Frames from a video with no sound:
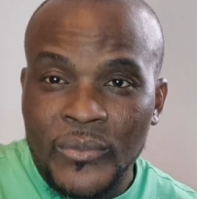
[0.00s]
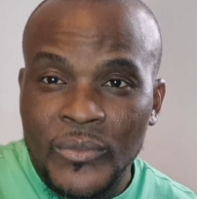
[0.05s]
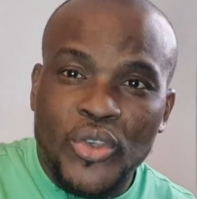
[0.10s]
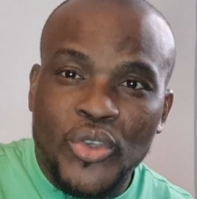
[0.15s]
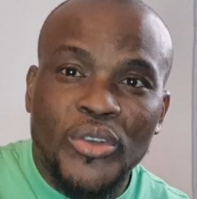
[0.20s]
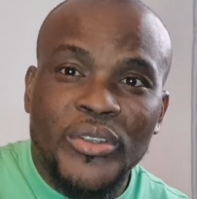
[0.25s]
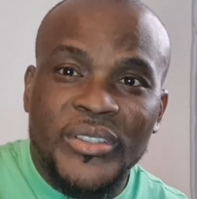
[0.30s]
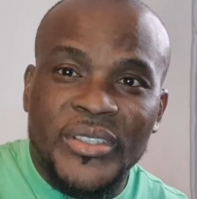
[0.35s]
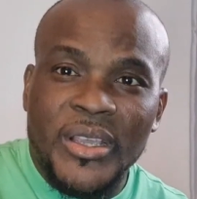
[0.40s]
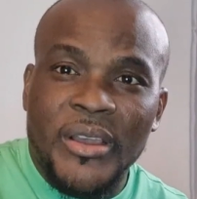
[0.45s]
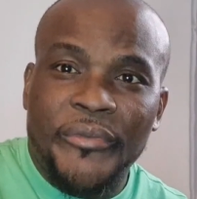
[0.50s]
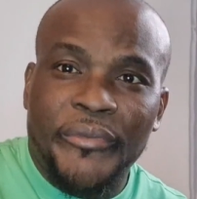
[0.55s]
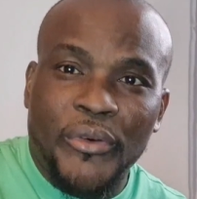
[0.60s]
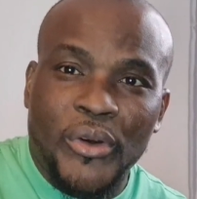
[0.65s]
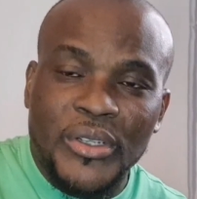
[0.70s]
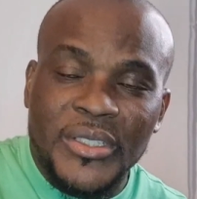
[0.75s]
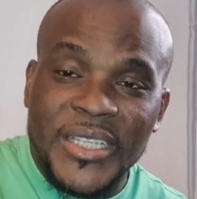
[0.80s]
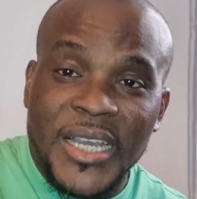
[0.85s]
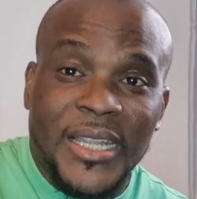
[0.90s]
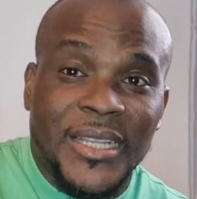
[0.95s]
So
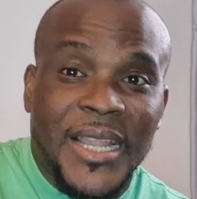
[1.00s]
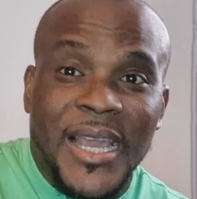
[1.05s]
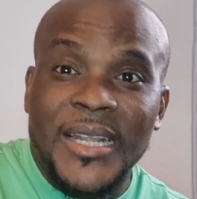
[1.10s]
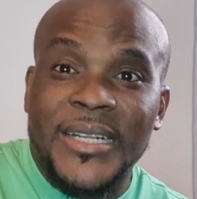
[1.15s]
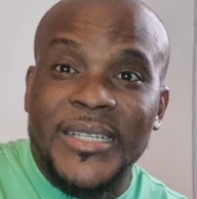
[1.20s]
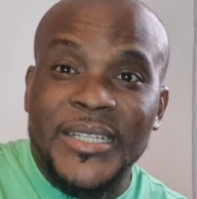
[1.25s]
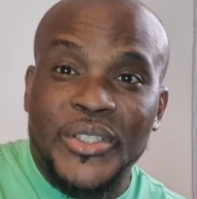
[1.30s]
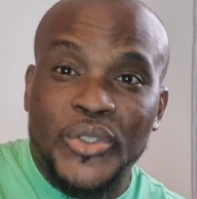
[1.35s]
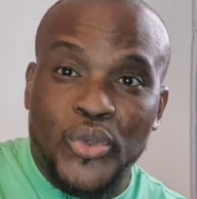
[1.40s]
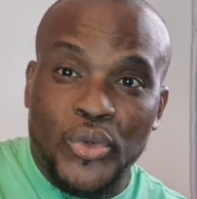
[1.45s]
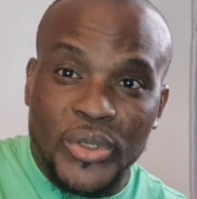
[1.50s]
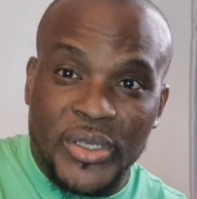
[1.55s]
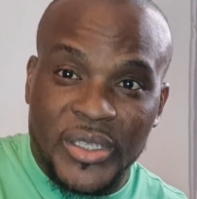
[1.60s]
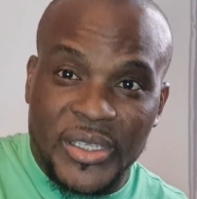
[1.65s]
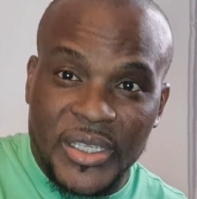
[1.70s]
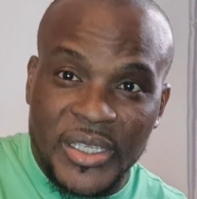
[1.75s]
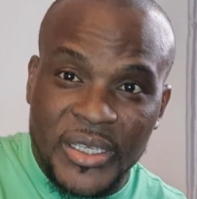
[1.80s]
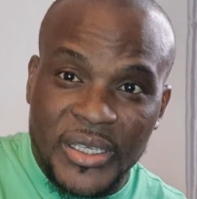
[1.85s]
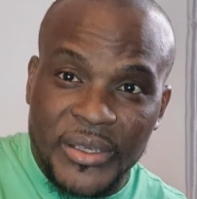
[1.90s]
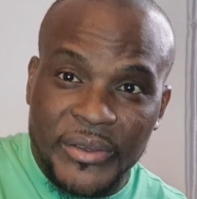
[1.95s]
therefore, they are likely to
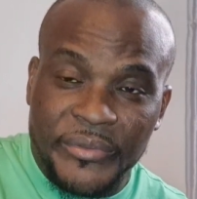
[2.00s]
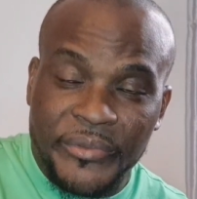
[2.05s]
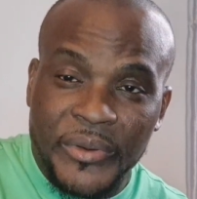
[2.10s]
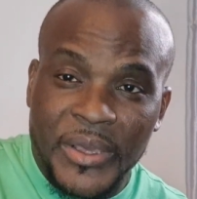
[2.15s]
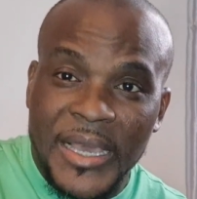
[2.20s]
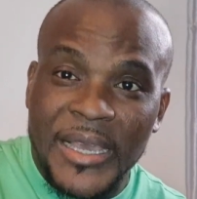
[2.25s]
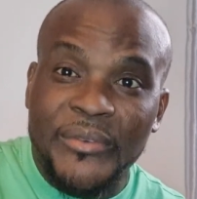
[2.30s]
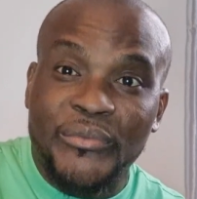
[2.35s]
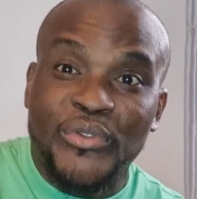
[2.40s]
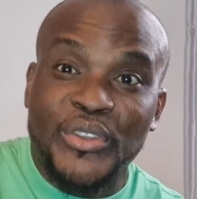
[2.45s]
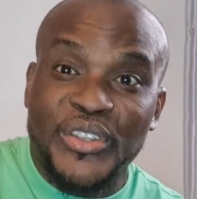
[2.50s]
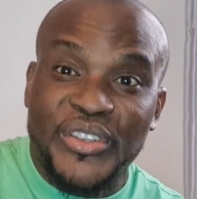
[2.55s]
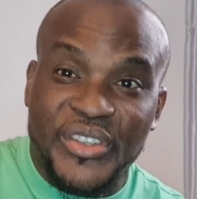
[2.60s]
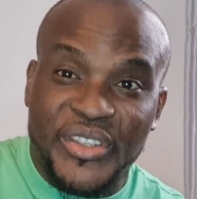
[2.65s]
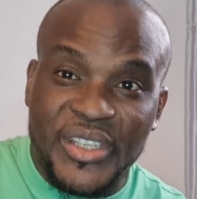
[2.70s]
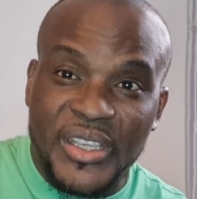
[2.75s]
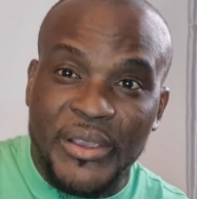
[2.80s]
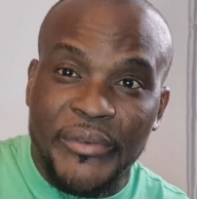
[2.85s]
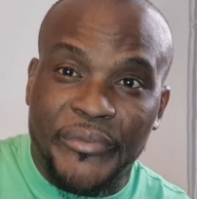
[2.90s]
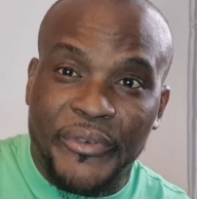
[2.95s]
give and
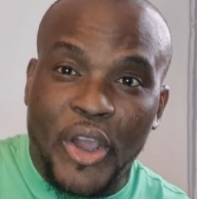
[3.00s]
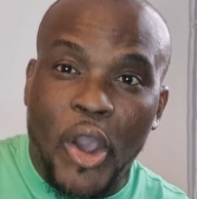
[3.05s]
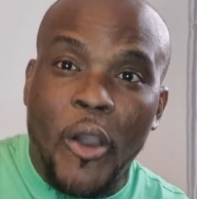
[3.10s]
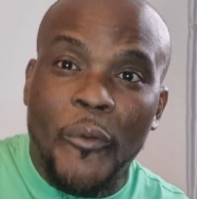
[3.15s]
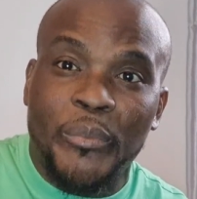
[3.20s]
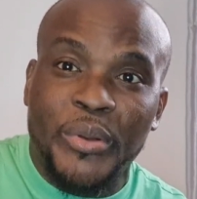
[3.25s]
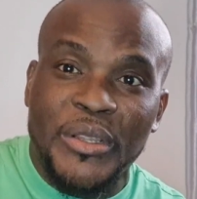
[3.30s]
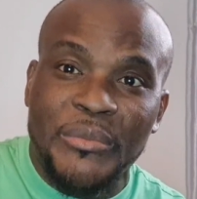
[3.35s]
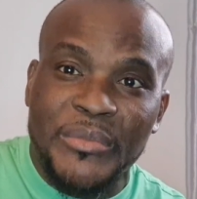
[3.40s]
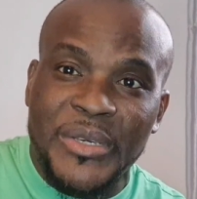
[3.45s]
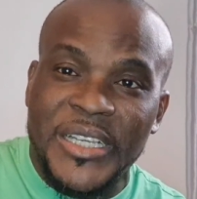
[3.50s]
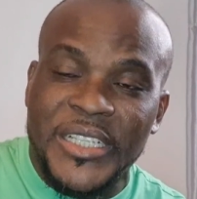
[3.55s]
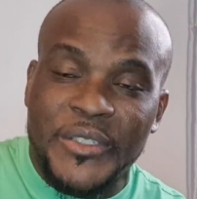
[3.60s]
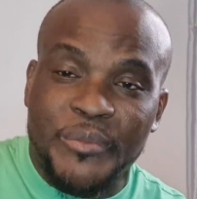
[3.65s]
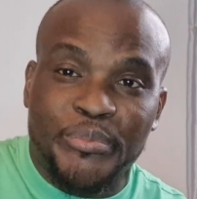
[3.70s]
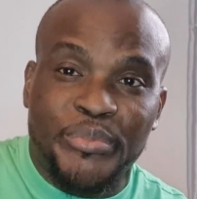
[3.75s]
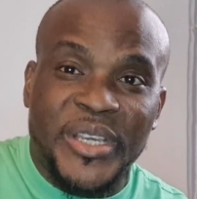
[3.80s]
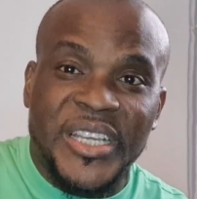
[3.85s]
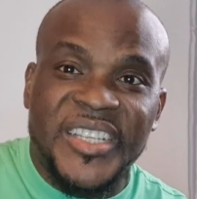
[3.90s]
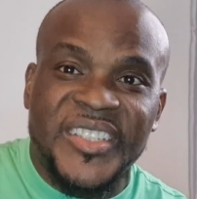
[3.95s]
receive
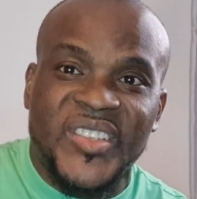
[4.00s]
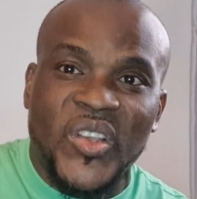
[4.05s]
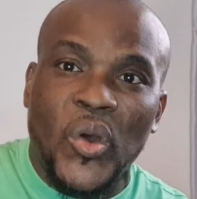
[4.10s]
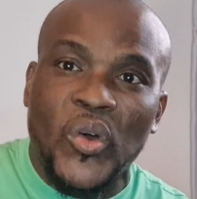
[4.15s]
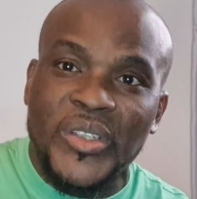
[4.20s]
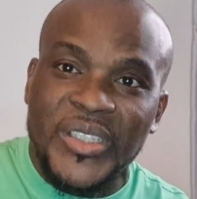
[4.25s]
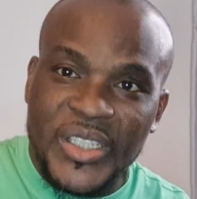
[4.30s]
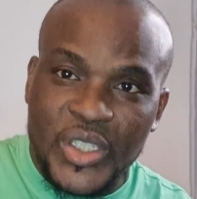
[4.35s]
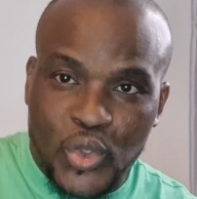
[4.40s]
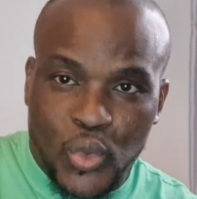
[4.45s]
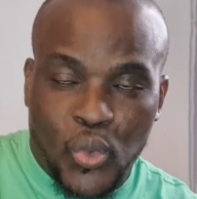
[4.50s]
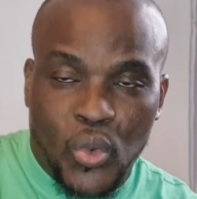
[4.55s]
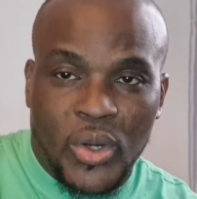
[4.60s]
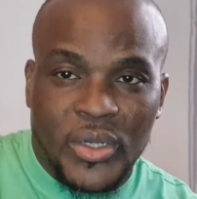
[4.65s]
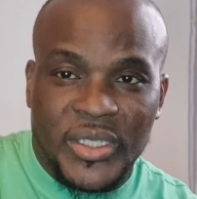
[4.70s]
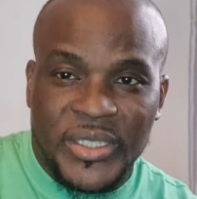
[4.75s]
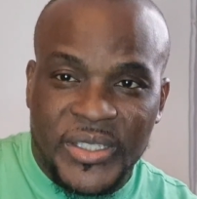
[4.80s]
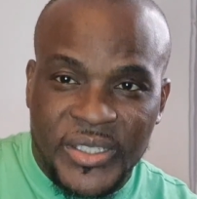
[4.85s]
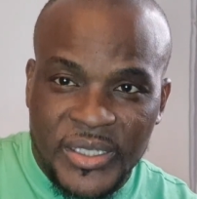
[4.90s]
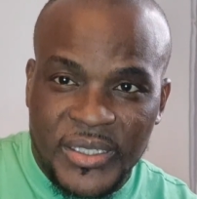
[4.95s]
compliments based on this
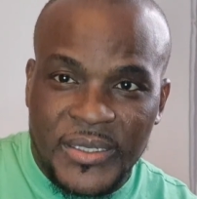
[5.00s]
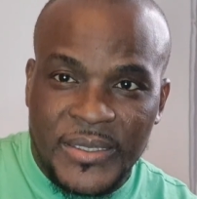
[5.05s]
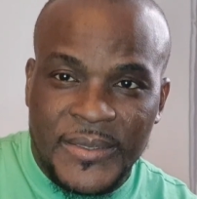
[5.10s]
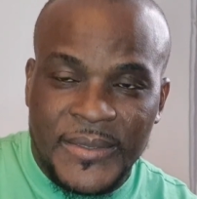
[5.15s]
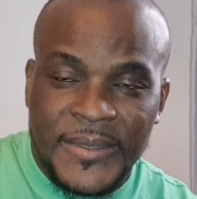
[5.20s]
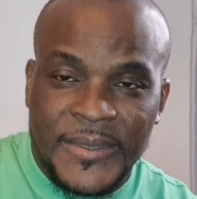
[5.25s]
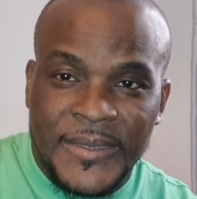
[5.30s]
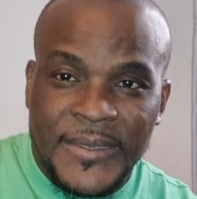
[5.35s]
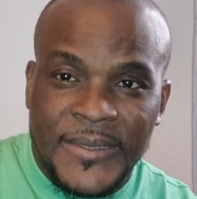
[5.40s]
quality.